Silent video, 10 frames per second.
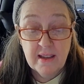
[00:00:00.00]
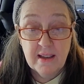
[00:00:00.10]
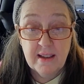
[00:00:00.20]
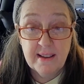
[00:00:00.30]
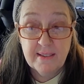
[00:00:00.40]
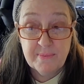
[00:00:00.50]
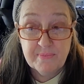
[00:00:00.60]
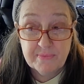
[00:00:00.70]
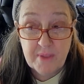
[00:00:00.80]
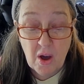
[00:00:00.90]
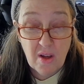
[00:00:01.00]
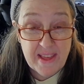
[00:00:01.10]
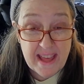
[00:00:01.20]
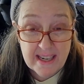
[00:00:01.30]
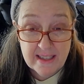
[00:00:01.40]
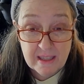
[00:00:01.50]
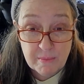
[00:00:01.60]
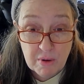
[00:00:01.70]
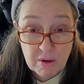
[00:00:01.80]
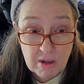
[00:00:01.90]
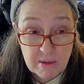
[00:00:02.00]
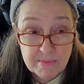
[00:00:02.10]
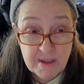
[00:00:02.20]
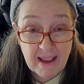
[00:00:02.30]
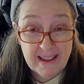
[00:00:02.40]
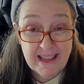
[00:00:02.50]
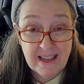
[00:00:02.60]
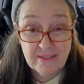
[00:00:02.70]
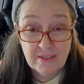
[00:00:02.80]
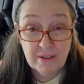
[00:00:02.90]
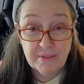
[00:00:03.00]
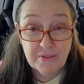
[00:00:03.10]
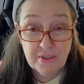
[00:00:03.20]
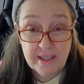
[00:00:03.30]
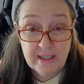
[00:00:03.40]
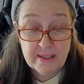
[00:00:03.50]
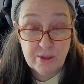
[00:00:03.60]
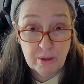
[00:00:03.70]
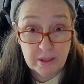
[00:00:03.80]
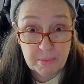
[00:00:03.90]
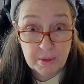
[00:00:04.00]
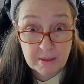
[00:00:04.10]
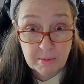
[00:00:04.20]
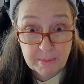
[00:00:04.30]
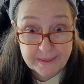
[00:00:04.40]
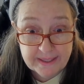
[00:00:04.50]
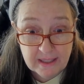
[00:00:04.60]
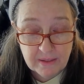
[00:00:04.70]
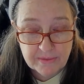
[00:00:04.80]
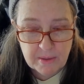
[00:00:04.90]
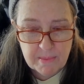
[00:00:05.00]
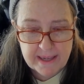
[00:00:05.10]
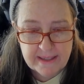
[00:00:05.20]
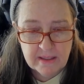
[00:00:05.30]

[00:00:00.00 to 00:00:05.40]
Um, all the editing programs I have are free, as you can probably tell from my